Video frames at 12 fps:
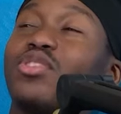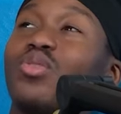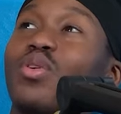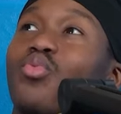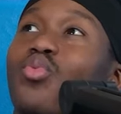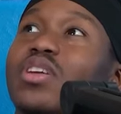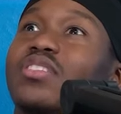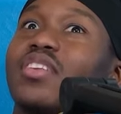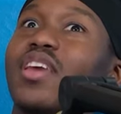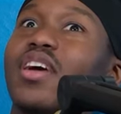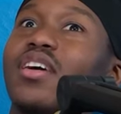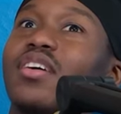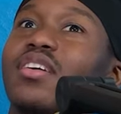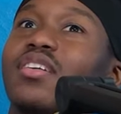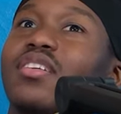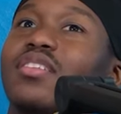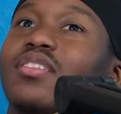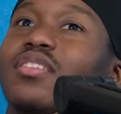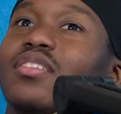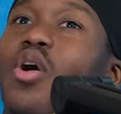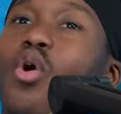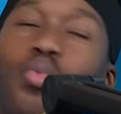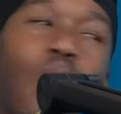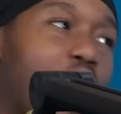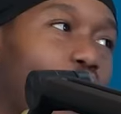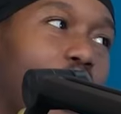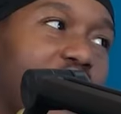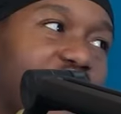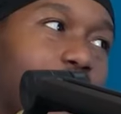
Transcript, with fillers: to do it once a day, or nah. one, once